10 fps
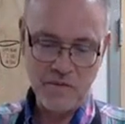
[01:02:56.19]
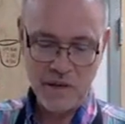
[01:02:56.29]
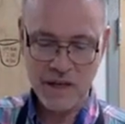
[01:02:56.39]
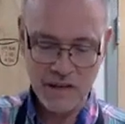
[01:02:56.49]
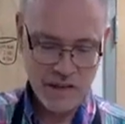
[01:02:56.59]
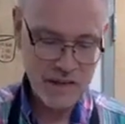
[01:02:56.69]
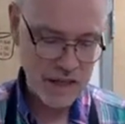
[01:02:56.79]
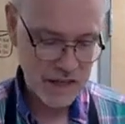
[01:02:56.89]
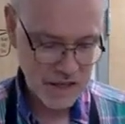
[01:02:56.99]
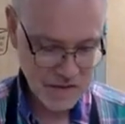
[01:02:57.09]
make it look
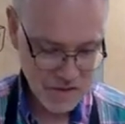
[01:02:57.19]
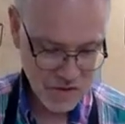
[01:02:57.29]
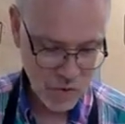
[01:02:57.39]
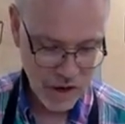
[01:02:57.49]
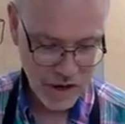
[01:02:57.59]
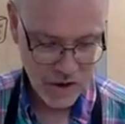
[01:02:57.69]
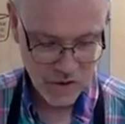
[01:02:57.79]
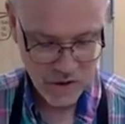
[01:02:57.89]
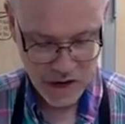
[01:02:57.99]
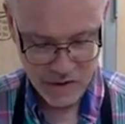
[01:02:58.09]
like a square
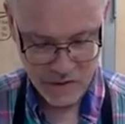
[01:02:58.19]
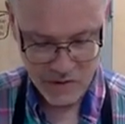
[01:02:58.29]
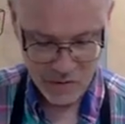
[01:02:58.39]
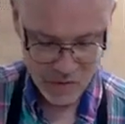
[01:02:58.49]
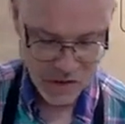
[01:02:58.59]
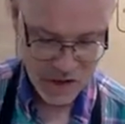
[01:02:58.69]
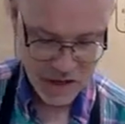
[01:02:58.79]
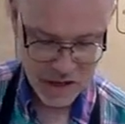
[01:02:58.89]
or however you want,